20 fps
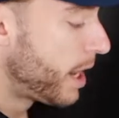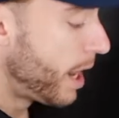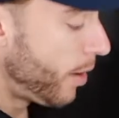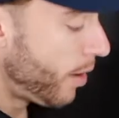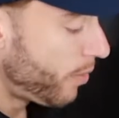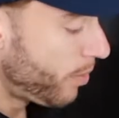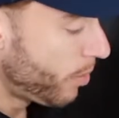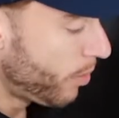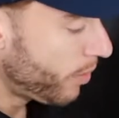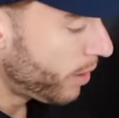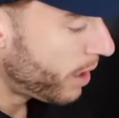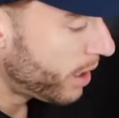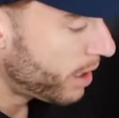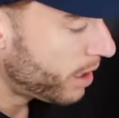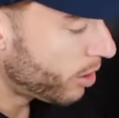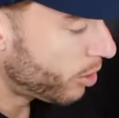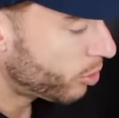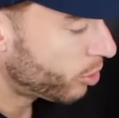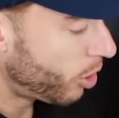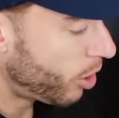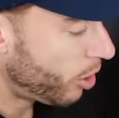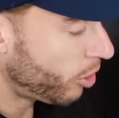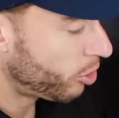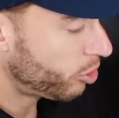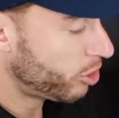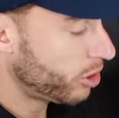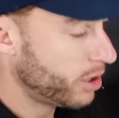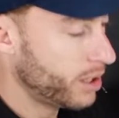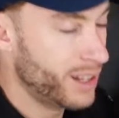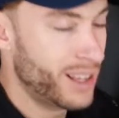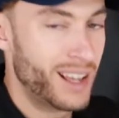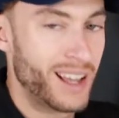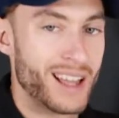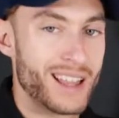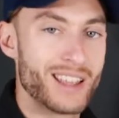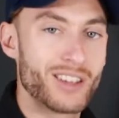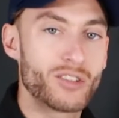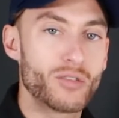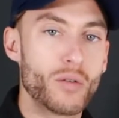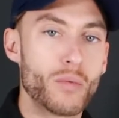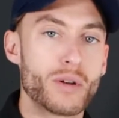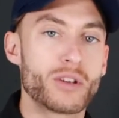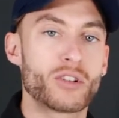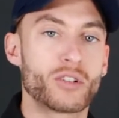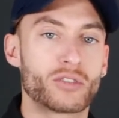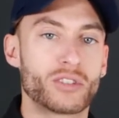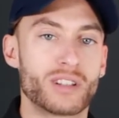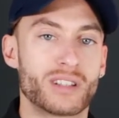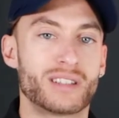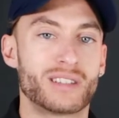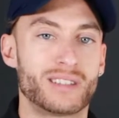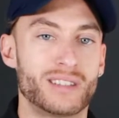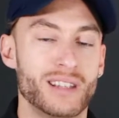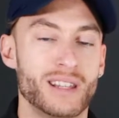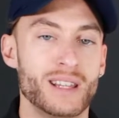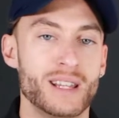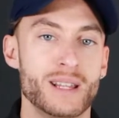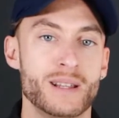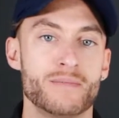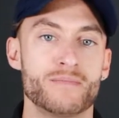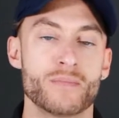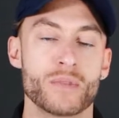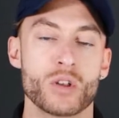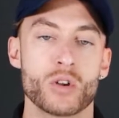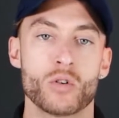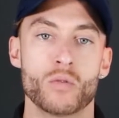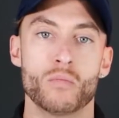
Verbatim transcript: Now, if we move on to heat exhaustion, this is where we start to see